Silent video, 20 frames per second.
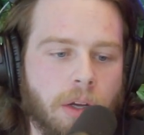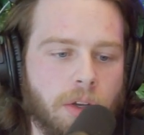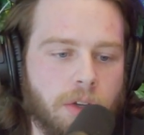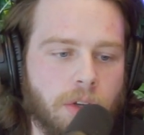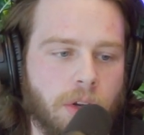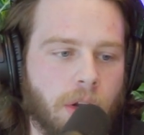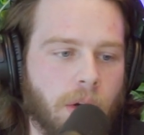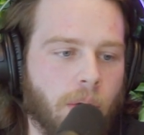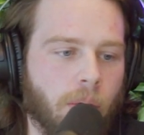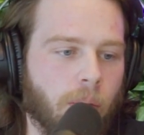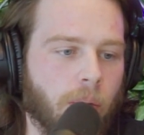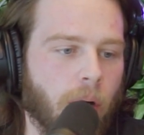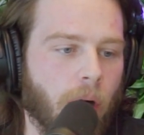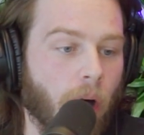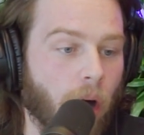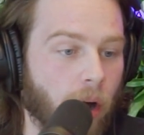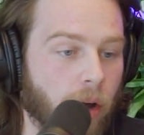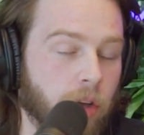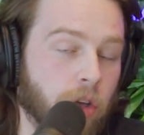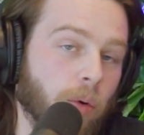
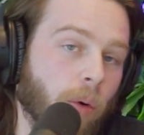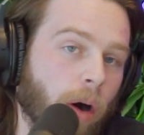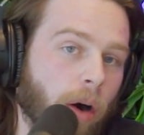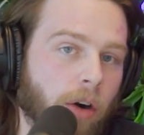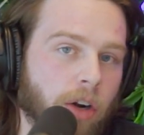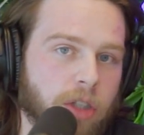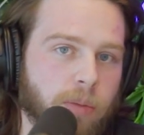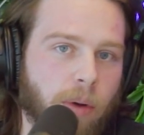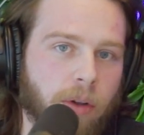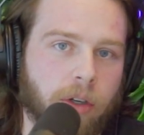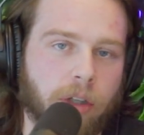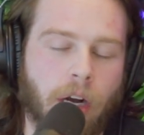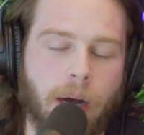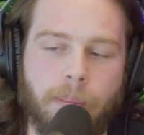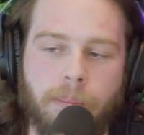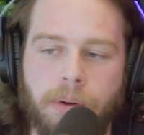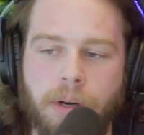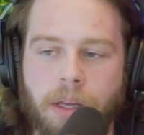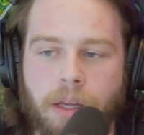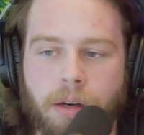you are a smaller
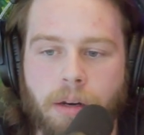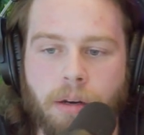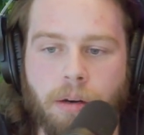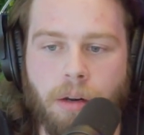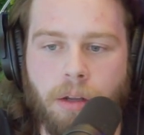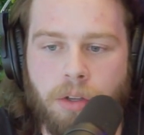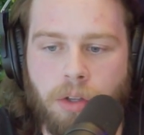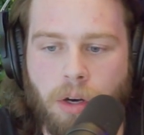company, and,